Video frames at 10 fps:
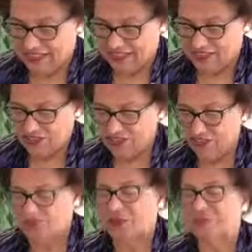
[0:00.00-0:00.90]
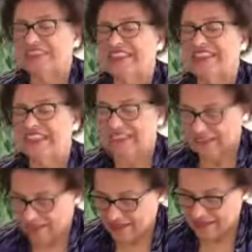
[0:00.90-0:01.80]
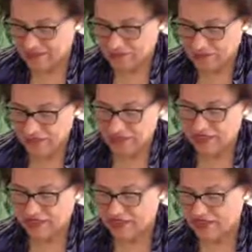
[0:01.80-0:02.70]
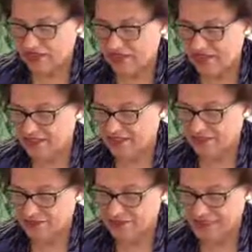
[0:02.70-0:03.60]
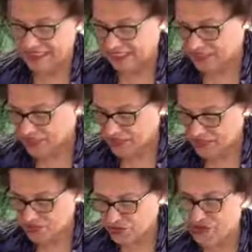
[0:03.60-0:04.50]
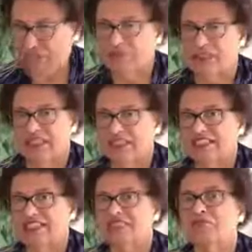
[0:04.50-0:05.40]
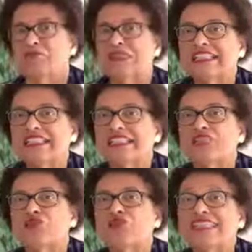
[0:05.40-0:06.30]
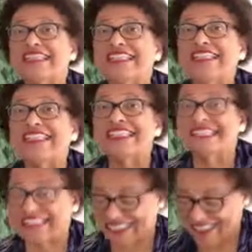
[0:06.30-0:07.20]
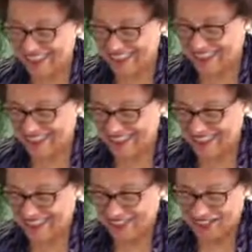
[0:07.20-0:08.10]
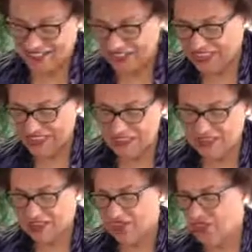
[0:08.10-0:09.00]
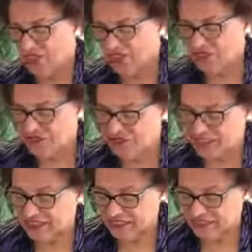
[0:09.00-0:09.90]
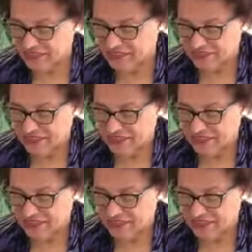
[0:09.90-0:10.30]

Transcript: In unity, what we seek in prayer treatment is a complete release of any limited thoughts and feelings